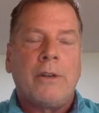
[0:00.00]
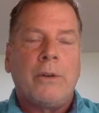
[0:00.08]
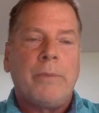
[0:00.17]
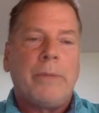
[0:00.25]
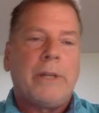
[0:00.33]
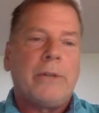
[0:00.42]

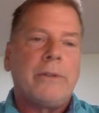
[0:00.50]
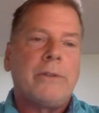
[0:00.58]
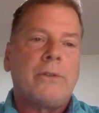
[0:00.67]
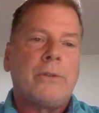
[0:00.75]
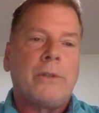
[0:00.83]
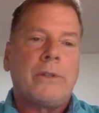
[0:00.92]
Gold Belt
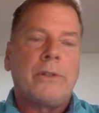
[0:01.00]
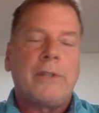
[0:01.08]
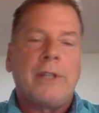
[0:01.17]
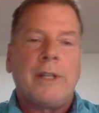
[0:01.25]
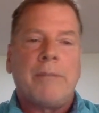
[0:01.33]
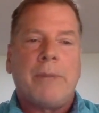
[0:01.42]
Tour
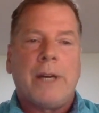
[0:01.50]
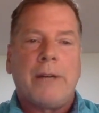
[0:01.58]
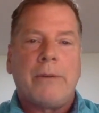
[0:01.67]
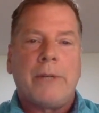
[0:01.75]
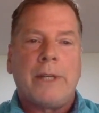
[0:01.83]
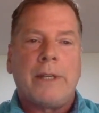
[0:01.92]
Scenic
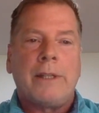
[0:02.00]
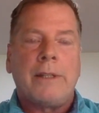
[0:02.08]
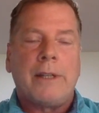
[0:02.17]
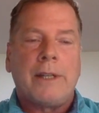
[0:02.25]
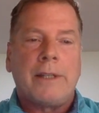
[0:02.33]
Byway